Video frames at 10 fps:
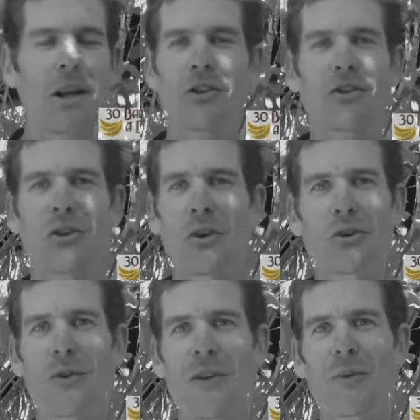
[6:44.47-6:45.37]

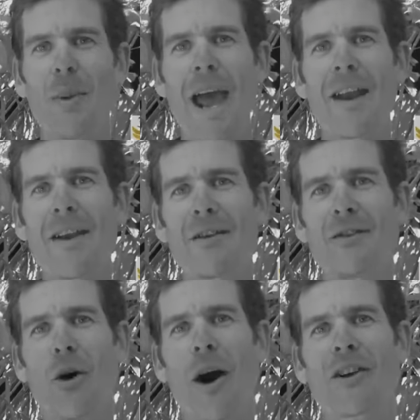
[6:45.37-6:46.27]
excuse for these bad
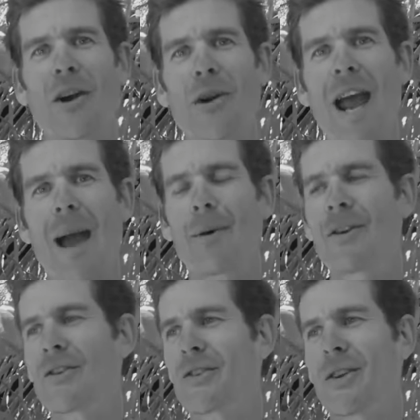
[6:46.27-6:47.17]
dietary
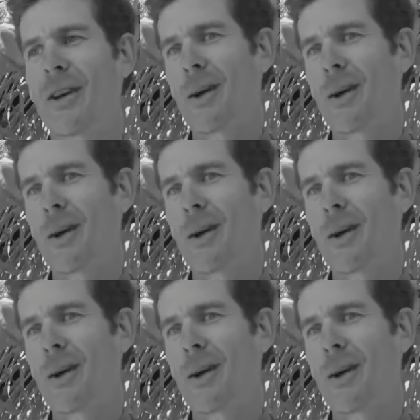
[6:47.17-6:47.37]
habits,